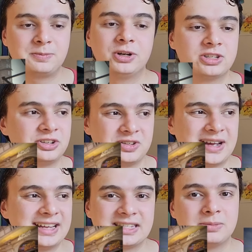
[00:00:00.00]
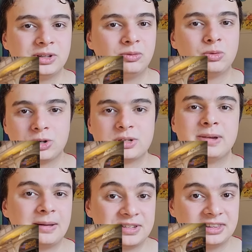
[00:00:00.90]
but it's also had some of the worst
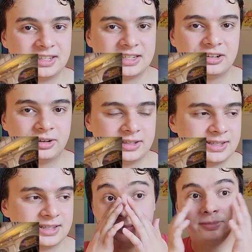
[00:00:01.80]
maps in the series.